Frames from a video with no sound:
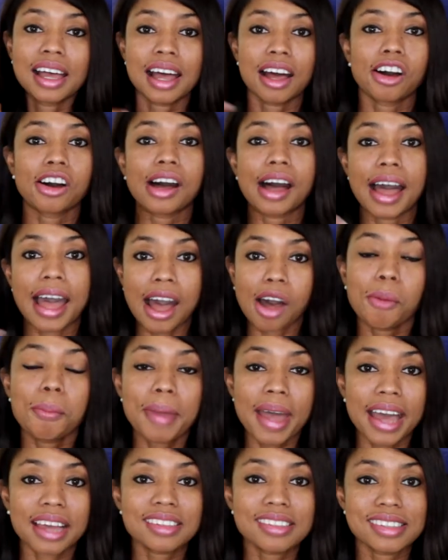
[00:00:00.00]

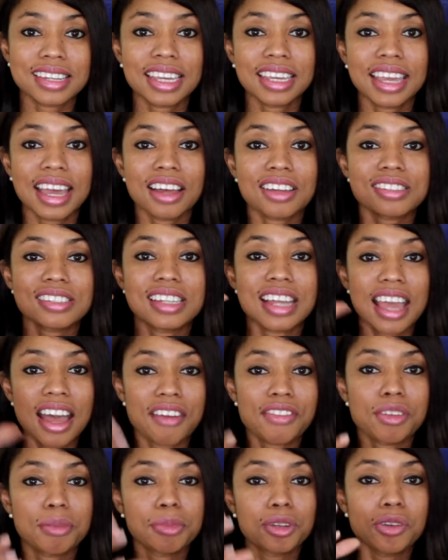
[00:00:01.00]
Outback Steakhouse, and they
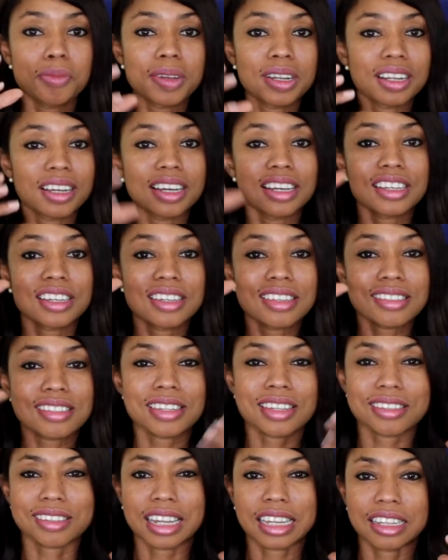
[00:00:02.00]
have the blooming onions
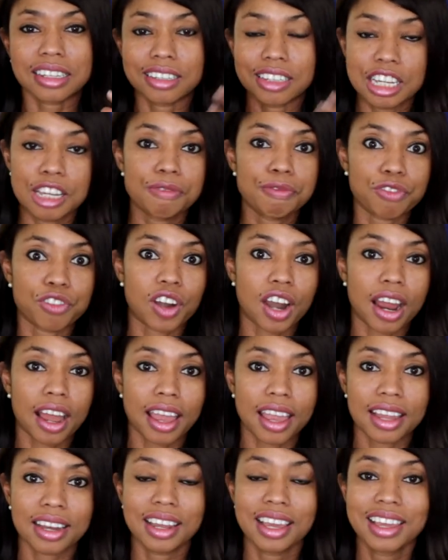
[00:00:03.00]
that's like deep
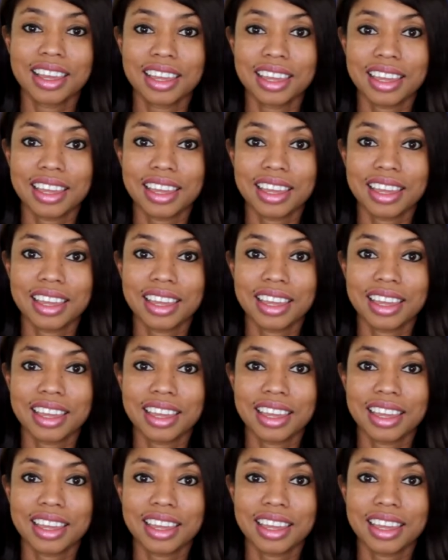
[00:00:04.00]
fried